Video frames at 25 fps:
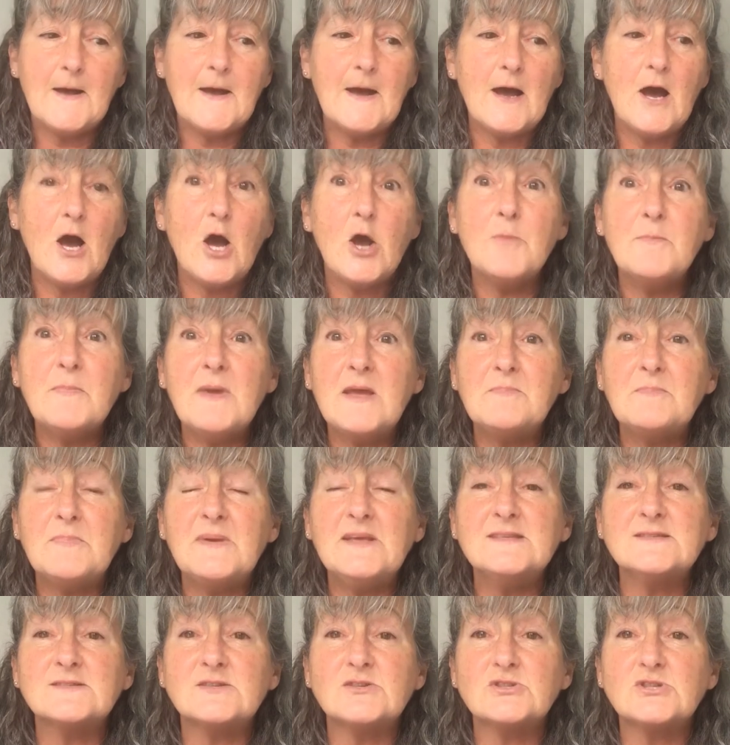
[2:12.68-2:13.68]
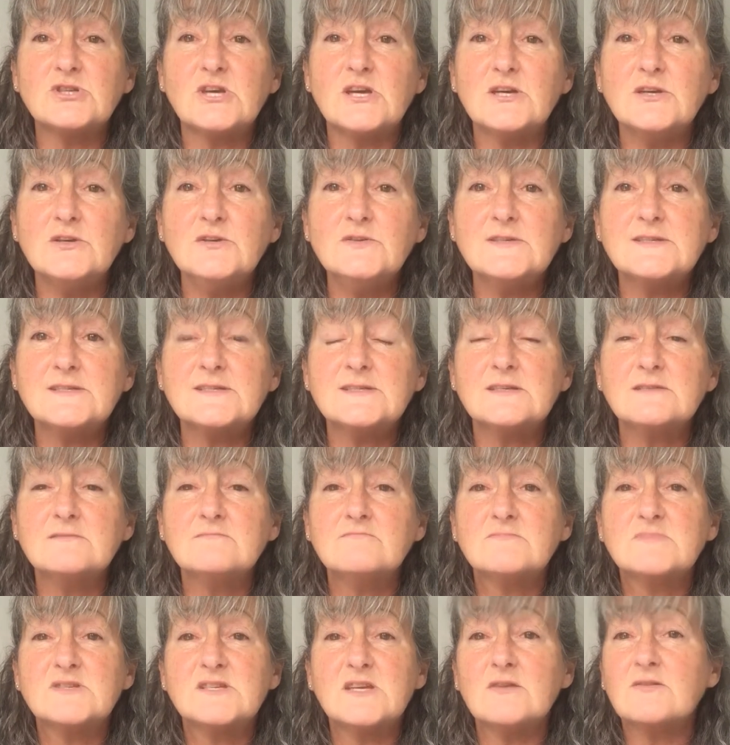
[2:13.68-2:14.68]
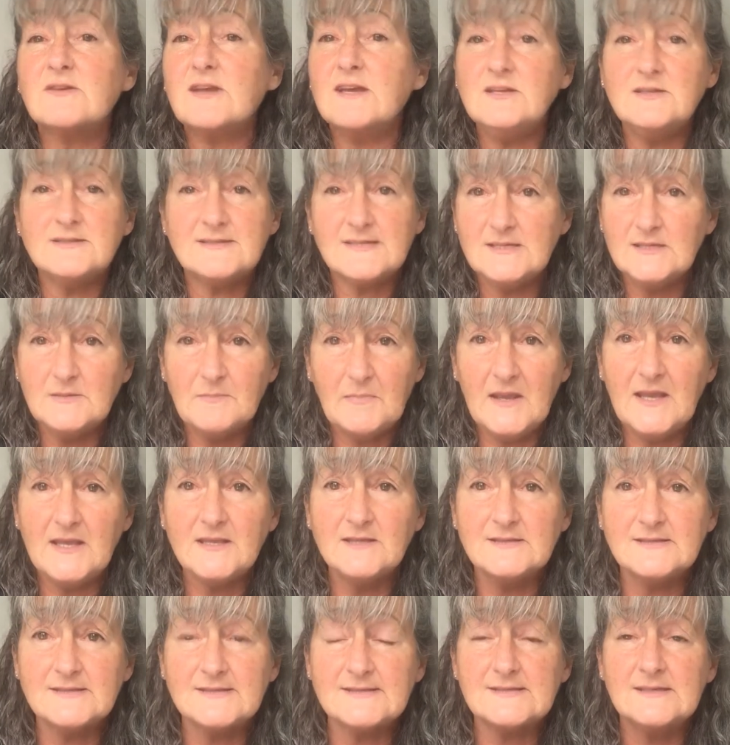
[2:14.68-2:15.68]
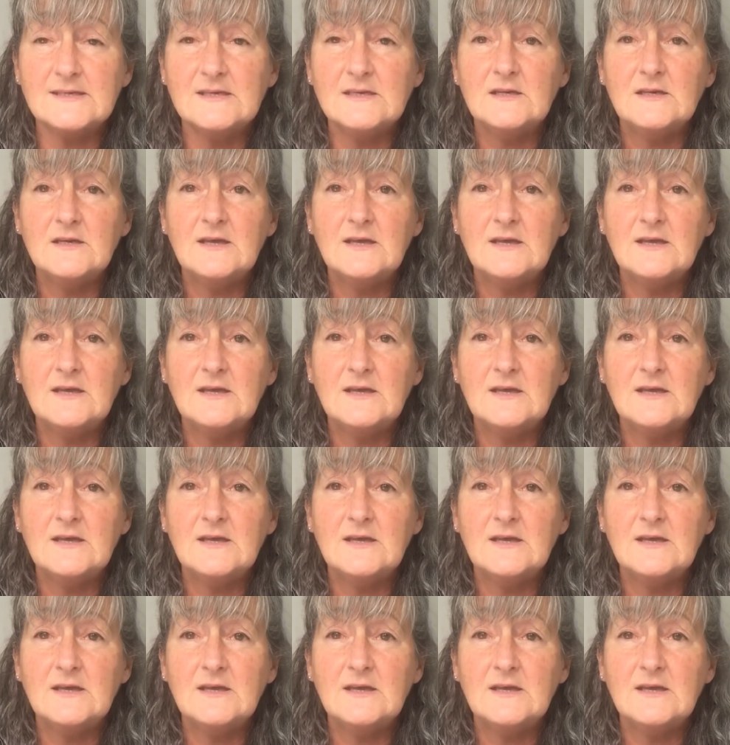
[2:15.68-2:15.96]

Homemade beans on toast. So get your tin of beans,